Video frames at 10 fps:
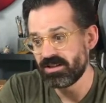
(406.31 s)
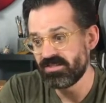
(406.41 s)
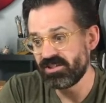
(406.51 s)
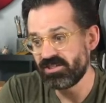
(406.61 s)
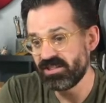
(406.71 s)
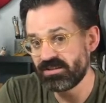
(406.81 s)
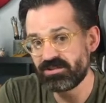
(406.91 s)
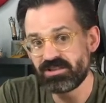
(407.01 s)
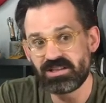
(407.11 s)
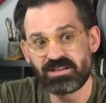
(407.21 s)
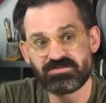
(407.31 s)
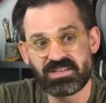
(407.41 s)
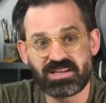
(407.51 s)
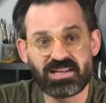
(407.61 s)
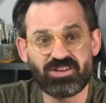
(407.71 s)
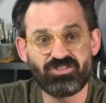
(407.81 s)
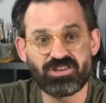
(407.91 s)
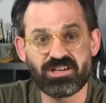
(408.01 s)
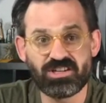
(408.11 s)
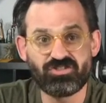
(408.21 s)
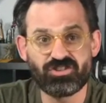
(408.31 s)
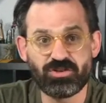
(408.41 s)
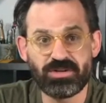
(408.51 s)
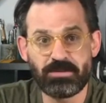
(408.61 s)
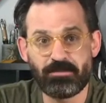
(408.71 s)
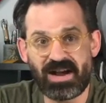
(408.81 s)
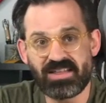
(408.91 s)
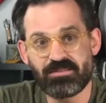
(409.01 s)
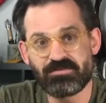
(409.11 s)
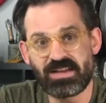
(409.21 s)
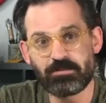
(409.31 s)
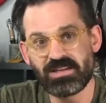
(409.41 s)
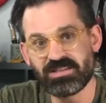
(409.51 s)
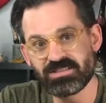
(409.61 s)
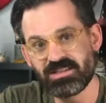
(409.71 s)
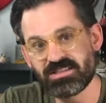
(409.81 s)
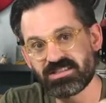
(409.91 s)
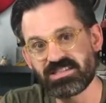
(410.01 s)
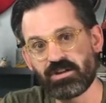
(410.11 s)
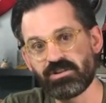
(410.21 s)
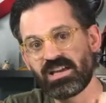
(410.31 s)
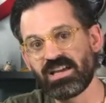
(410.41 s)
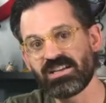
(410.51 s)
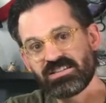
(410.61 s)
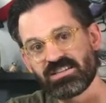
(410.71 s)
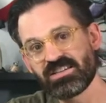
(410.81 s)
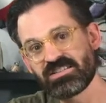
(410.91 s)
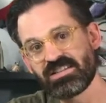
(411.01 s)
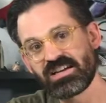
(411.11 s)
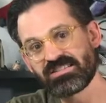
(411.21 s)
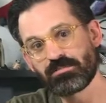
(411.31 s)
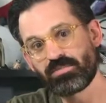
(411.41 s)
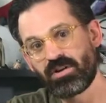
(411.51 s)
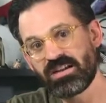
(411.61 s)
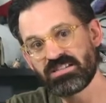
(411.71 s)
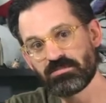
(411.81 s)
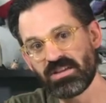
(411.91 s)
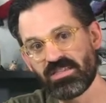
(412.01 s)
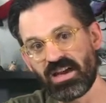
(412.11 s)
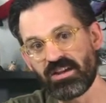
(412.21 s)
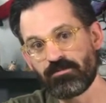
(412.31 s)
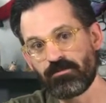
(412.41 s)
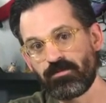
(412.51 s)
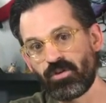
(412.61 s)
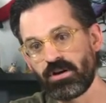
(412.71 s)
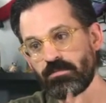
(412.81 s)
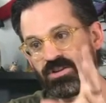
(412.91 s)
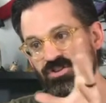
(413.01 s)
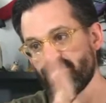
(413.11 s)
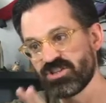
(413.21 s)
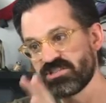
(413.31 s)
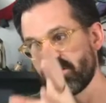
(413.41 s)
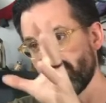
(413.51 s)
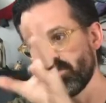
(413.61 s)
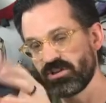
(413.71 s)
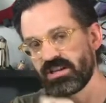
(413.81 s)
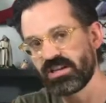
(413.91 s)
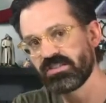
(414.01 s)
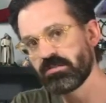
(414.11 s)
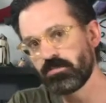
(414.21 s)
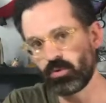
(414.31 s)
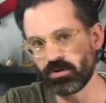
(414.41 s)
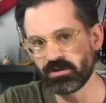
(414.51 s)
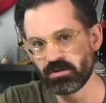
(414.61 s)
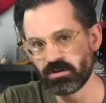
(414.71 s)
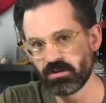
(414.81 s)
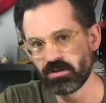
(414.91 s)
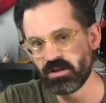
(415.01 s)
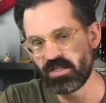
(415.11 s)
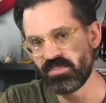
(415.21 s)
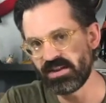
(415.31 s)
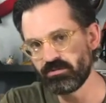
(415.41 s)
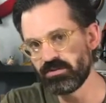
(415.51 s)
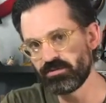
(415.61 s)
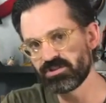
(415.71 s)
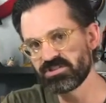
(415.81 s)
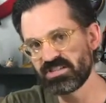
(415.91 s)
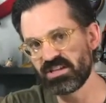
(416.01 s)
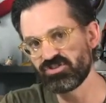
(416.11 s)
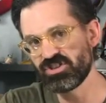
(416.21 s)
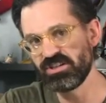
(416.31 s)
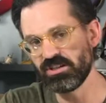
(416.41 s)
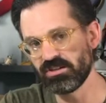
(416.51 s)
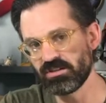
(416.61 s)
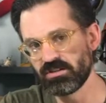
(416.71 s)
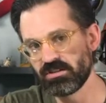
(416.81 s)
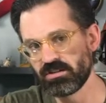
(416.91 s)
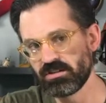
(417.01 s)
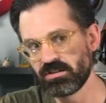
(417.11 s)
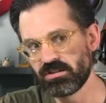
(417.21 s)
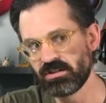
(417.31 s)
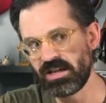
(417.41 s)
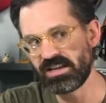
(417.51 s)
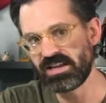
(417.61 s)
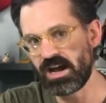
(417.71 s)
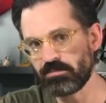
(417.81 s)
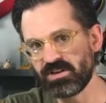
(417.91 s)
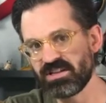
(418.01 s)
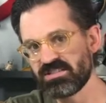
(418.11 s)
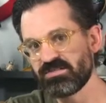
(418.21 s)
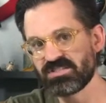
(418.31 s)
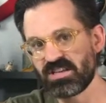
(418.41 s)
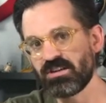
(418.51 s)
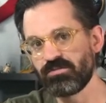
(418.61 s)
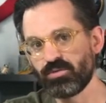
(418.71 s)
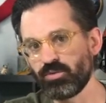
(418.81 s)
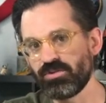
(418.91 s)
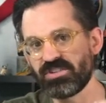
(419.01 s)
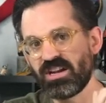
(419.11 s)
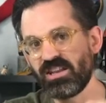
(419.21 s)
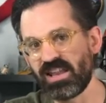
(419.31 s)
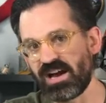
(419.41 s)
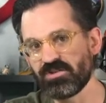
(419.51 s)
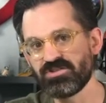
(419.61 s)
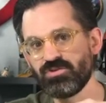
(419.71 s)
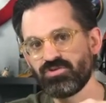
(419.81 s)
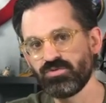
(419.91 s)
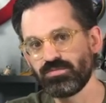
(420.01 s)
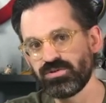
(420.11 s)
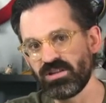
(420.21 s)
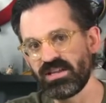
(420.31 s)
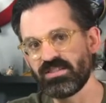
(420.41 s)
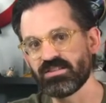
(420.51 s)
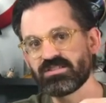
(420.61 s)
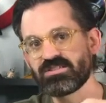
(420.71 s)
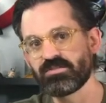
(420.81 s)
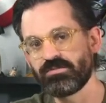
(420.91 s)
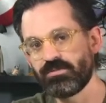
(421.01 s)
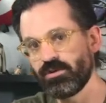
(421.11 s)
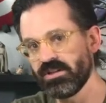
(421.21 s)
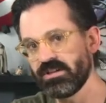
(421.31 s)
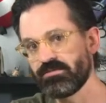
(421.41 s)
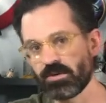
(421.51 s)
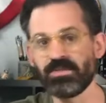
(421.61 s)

the level of dedication and ingenuity by the fan base is astounding, and it does not surprise me that from just looking at the board, they reversed engineered a comprehensive set of rules that allows you to play this fully from